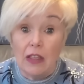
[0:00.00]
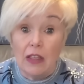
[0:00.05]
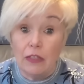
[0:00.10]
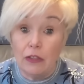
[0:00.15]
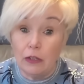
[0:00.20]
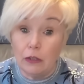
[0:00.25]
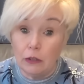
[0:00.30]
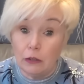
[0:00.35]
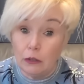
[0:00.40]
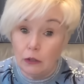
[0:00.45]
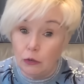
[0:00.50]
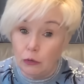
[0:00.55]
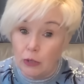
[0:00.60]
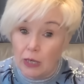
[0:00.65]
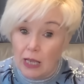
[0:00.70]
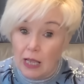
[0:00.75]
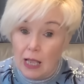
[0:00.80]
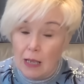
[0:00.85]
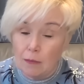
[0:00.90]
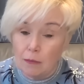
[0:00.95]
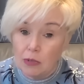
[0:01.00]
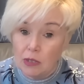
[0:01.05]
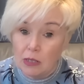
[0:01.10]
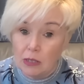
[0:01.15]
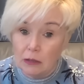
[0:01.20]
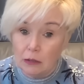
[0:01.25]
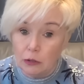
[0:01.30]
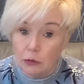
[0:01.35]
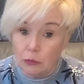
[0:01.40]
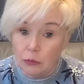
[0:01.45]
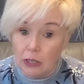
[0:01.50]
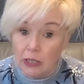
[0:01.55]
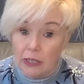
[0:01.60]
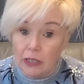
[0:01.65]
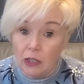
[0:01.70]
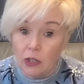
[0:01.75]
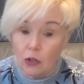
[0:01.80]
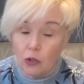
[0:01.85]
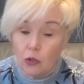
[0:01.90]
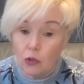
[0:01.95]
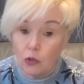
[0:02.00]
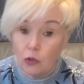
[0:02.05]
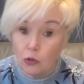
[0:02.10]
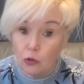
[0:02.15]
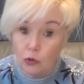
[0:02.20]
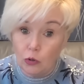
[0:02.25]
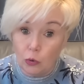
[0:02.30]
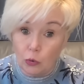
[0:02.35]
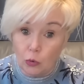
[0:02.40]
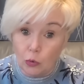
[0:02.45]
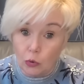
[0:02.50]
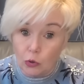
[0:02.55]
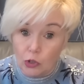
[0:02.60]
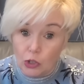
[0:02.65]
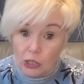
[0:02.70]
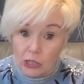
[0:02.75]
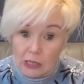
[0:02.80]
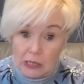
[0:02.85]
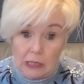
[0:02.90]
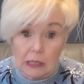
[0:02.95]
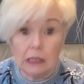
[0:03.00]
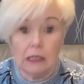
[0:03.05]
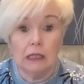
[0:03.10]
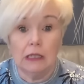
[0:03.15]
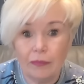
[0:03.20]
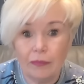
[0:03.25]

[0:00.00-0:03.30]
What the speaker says: that look absolutely gorgeous.